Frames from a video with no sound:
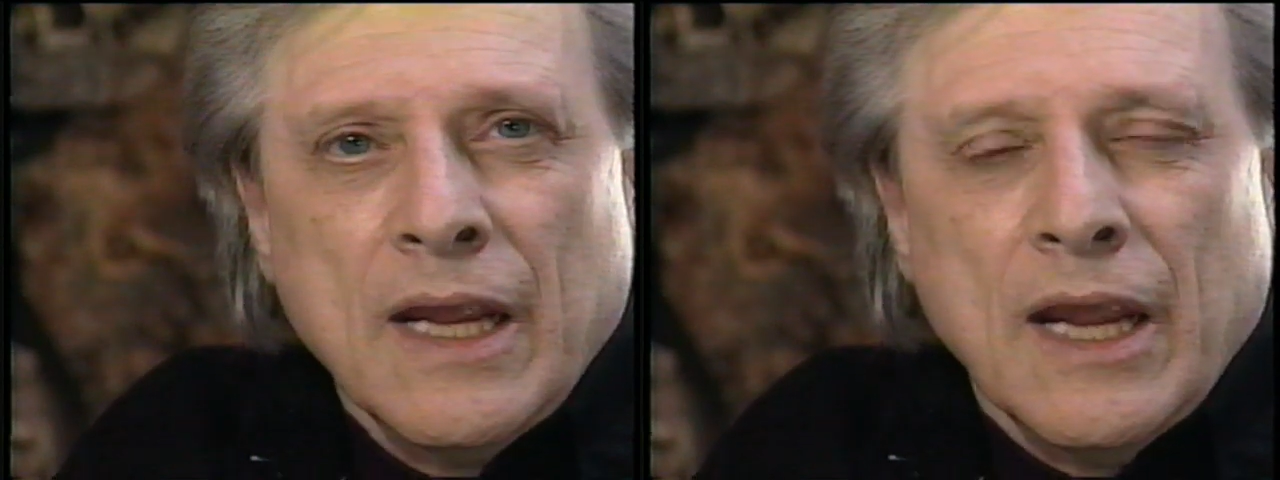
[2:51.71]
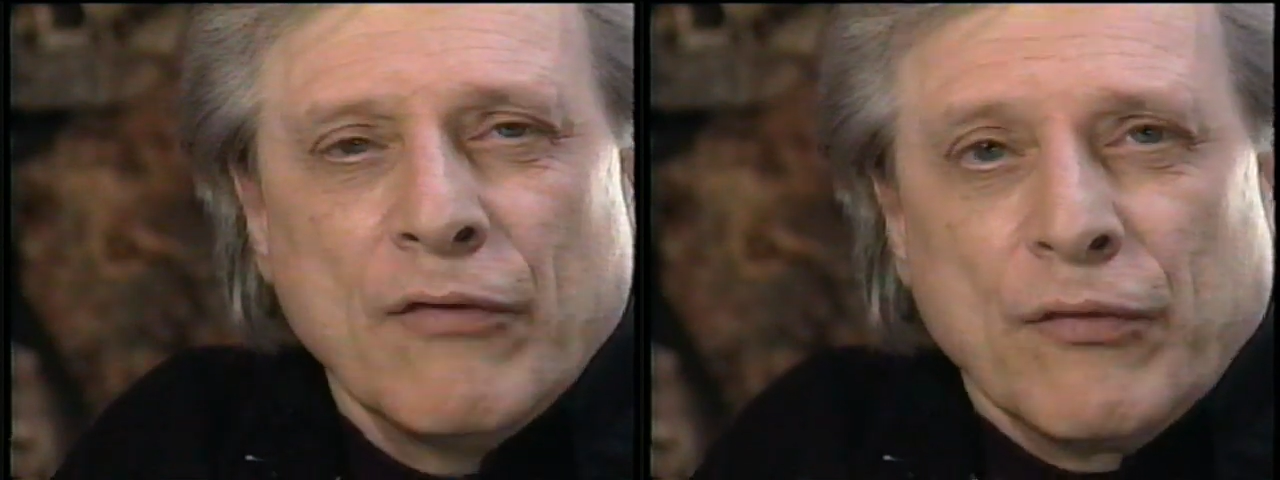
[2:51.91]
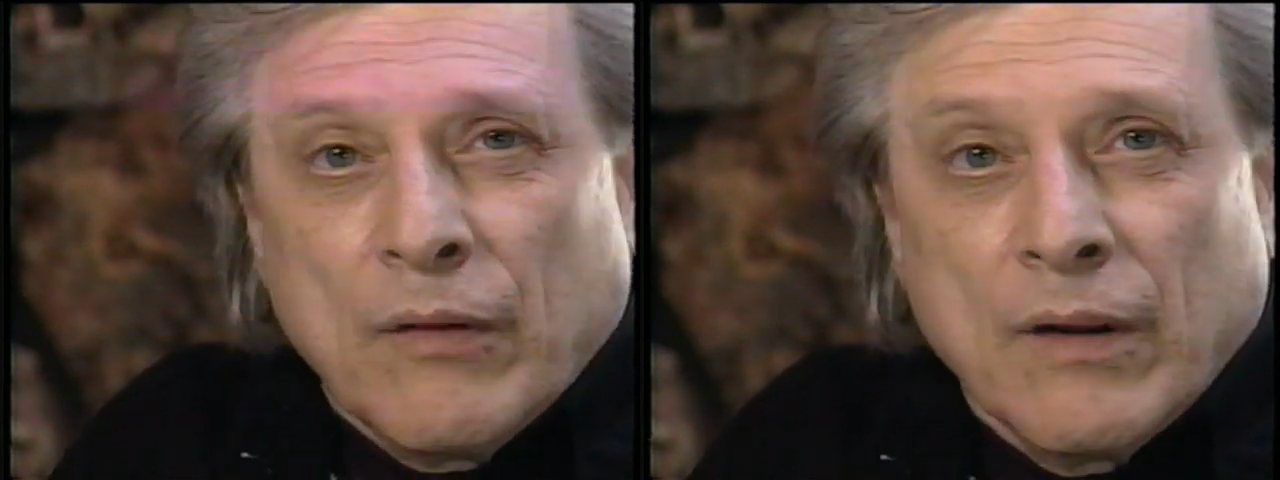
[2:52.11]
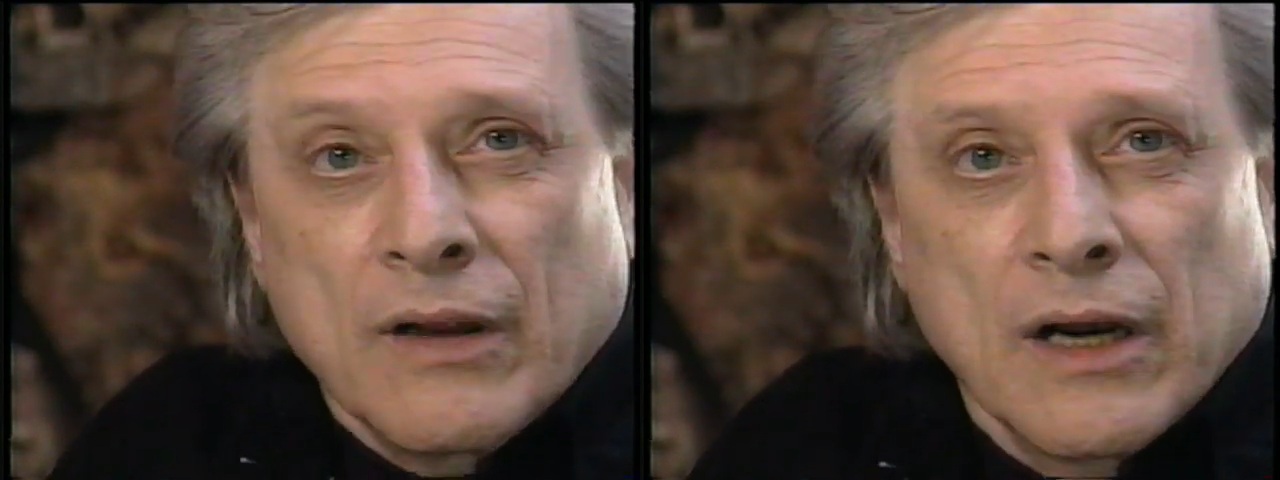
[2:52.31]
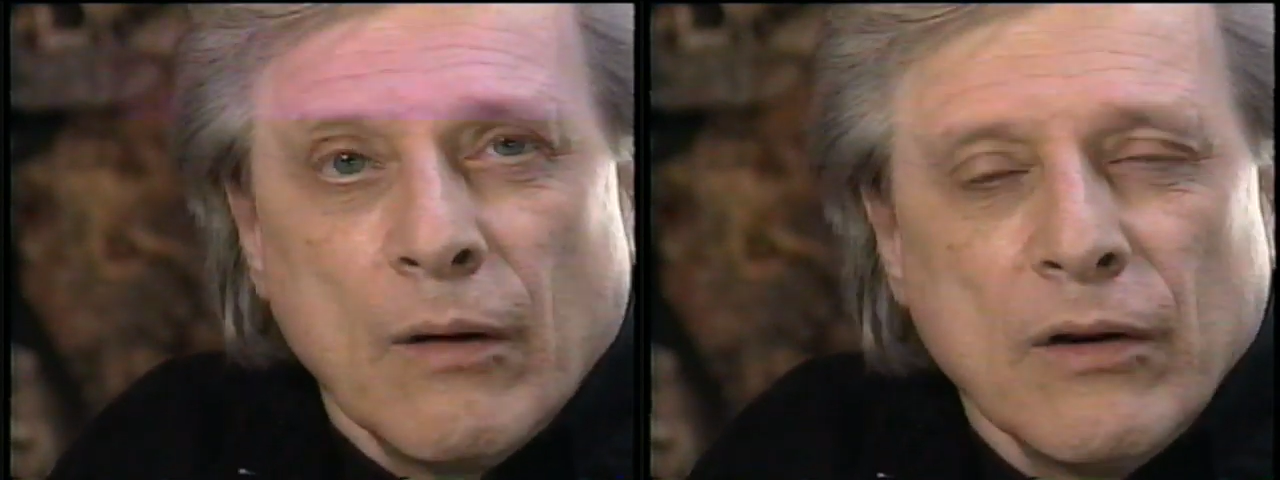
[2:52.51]
If
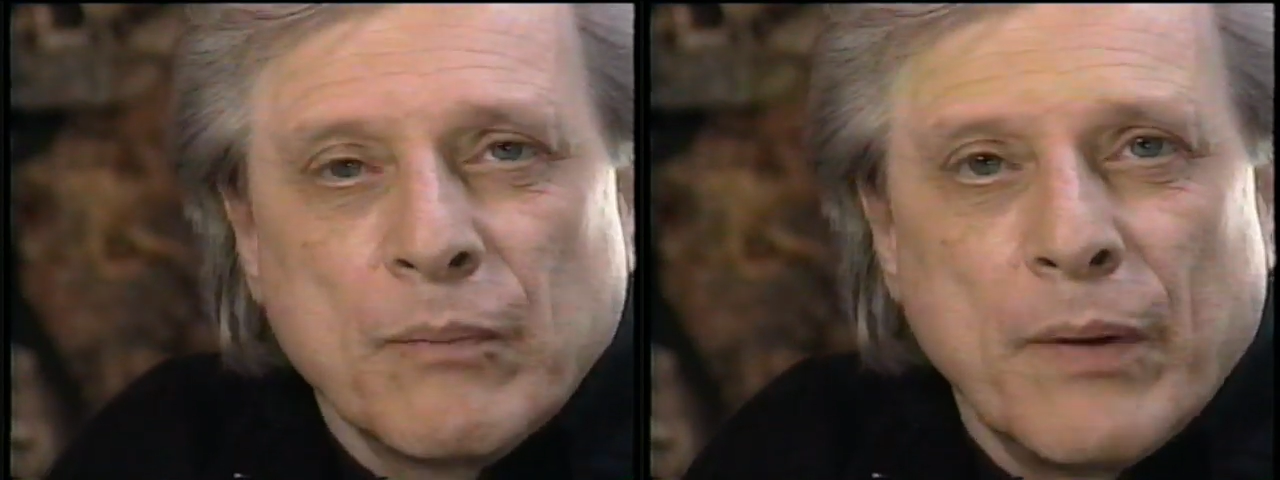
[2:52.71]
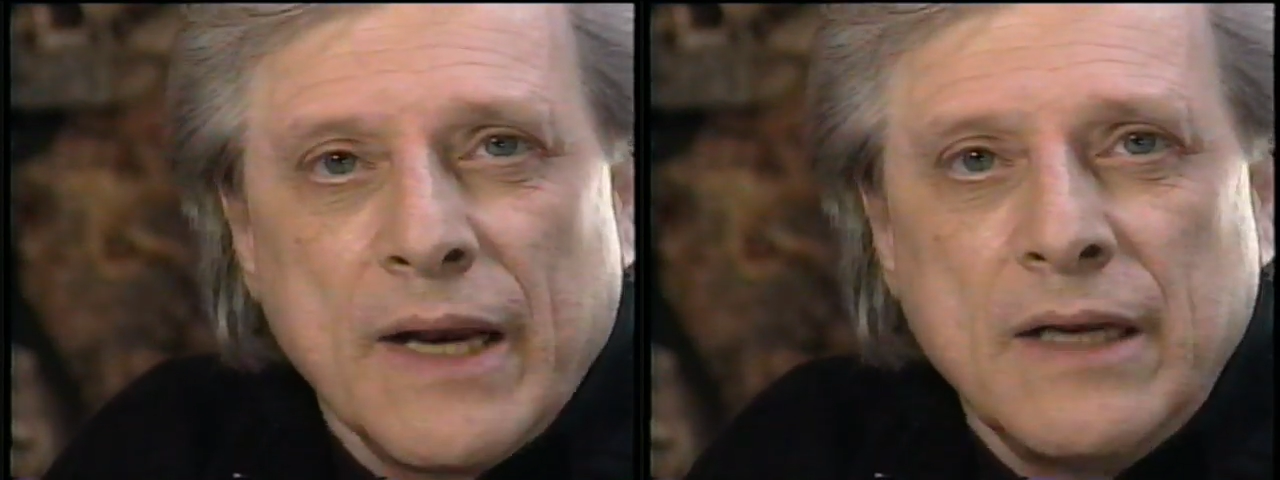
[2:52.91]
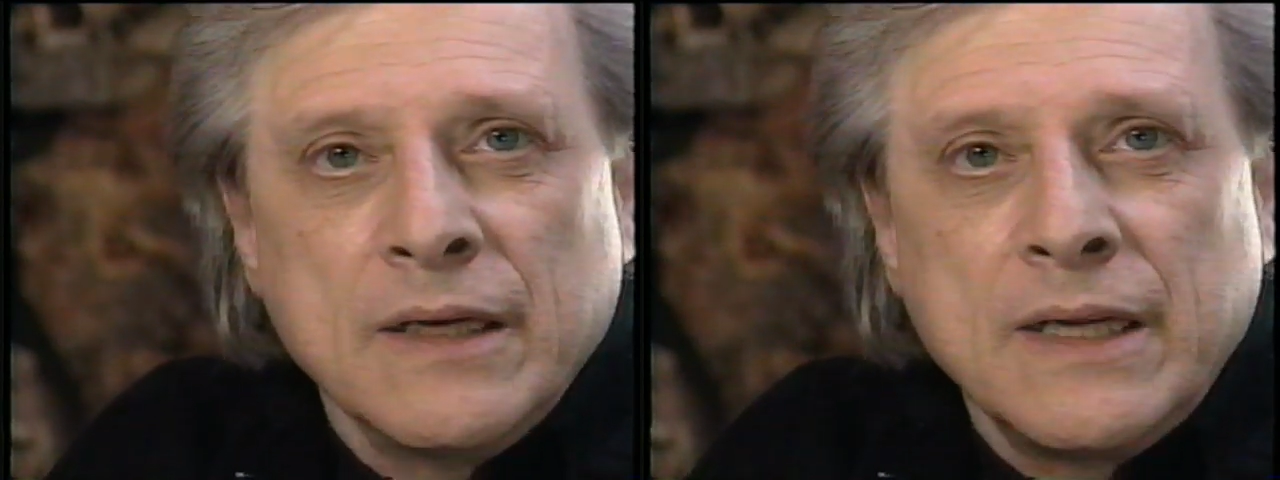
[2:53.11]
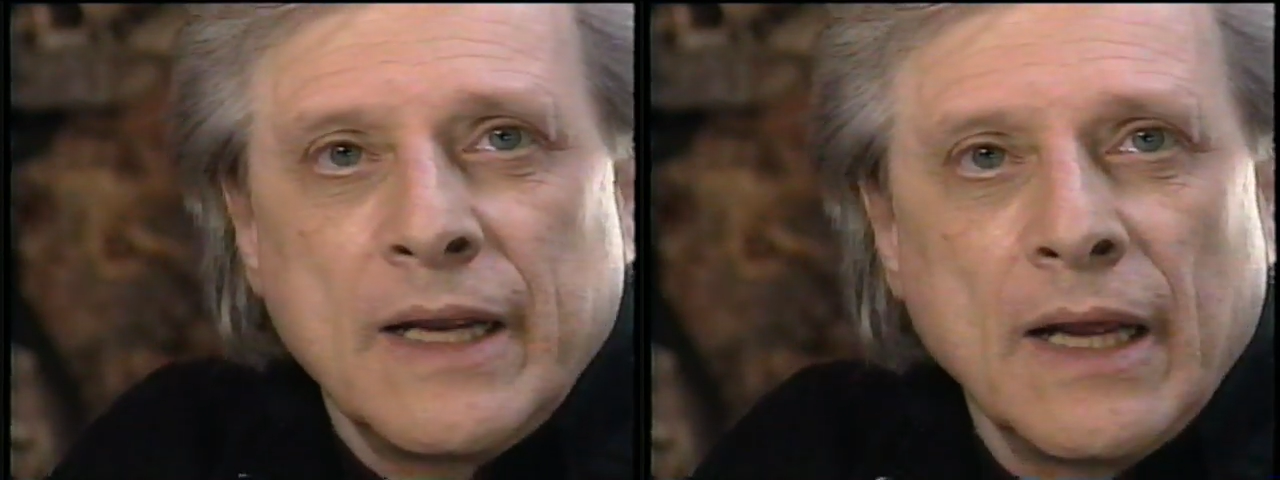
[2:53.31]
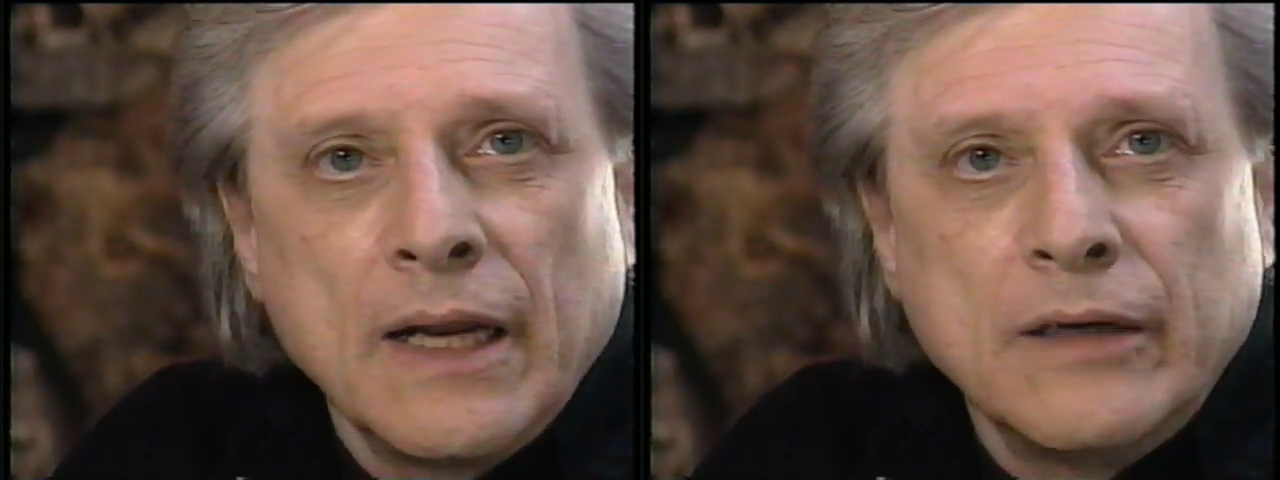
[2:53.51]
Clarence Buddington
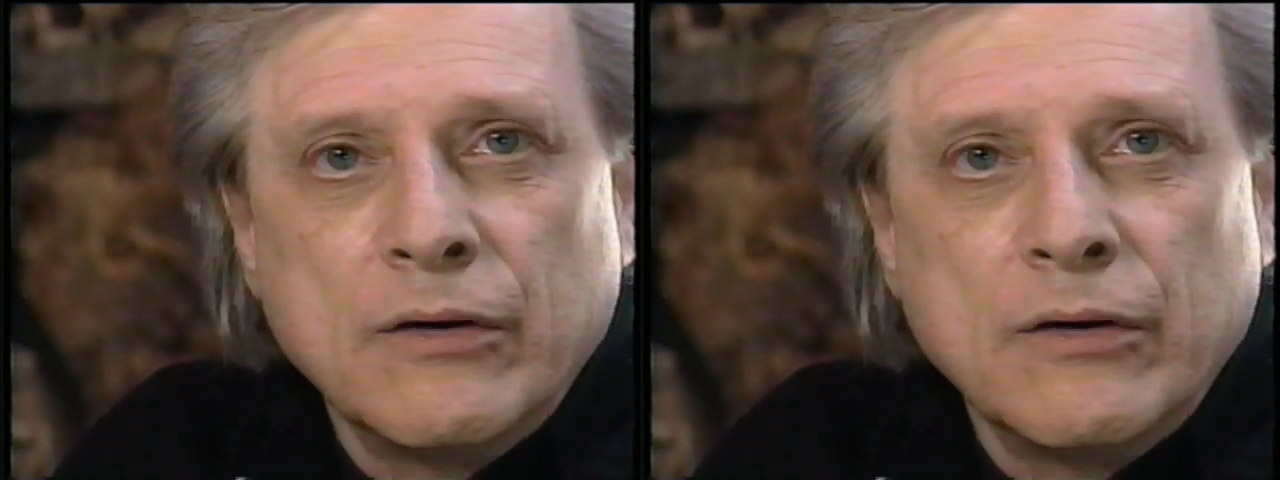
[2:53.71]
Kellen